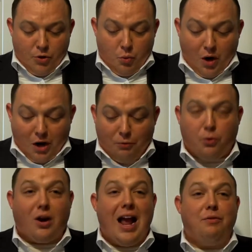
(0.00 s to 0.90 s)

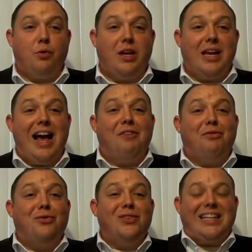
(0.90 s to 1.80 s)
Wherefore have we
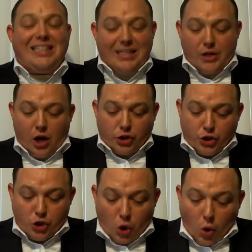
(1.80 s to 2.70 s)
afflicted our
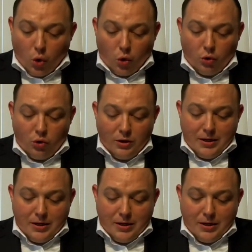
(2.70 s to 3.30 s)
soul,